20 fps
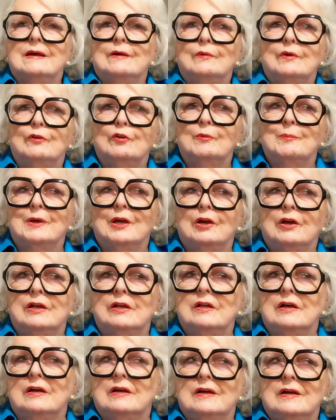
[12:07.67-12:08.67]
We were
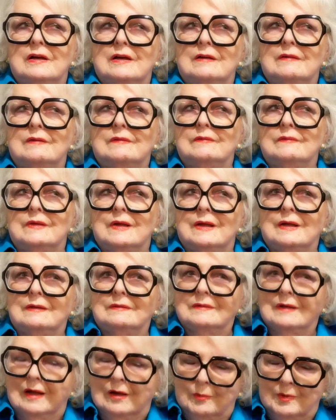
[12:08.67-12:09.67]
married
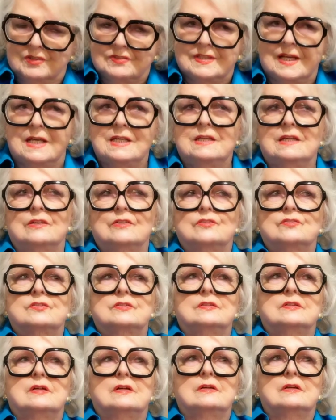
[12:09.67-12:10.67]
almost 8 years.